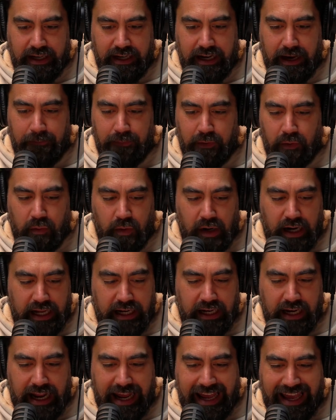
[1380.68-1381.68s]
number
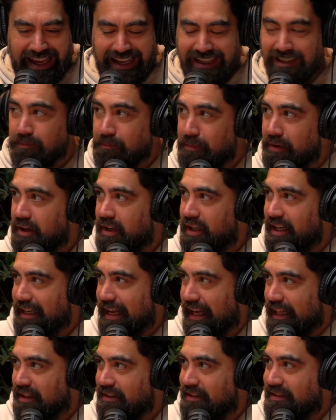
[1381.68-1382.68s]
one expert
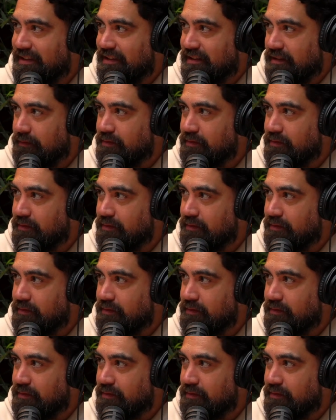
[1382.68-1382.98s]
analysis